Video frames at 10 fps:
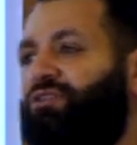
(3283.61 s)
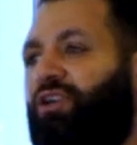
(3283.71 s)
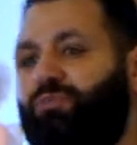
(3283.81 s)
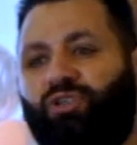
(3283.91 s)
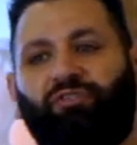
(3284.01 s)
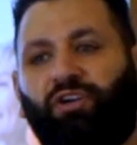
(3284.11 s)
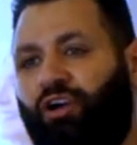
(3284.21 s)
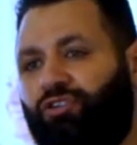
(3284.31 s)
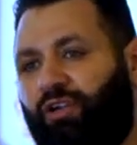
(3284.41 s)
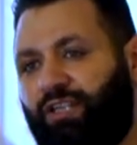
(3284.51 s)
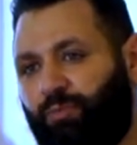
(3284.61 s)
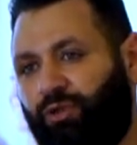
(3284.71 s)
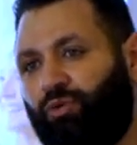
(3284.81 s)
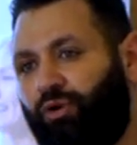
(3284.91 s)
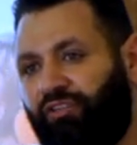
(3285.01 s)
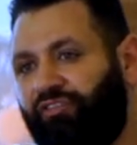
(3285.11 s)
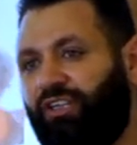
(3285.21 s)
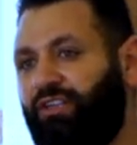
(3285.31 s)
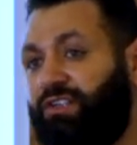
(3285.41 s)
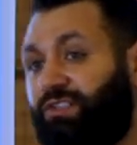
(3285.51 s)
terms of cardiorespiratory
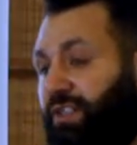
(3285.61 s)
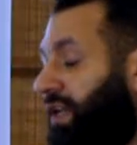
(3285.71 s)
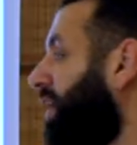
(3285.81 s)
fitness